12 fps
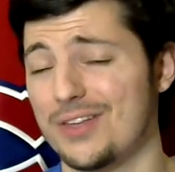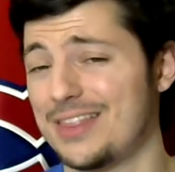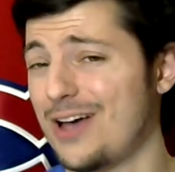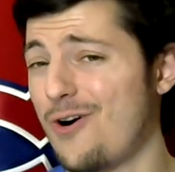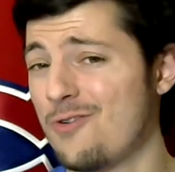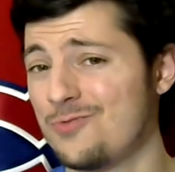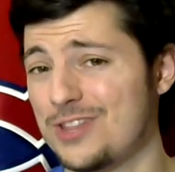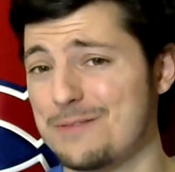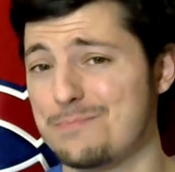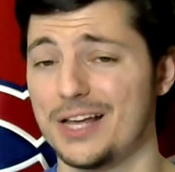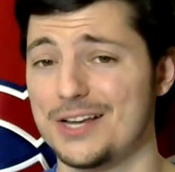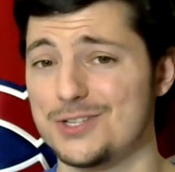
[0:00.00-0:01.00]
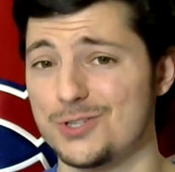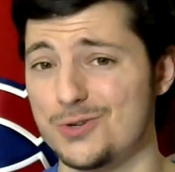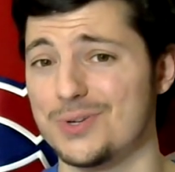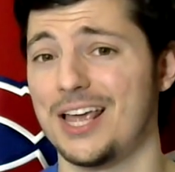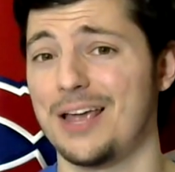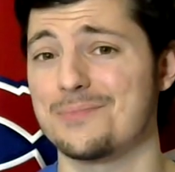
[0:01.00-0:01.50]
They only play two
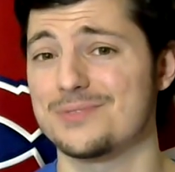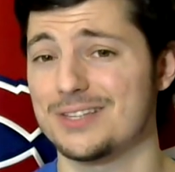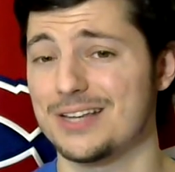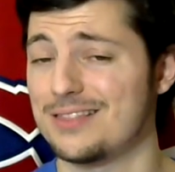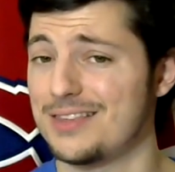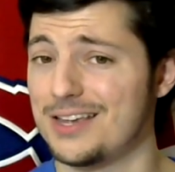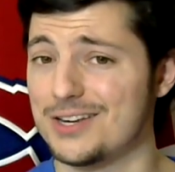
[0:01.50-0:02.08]
games in the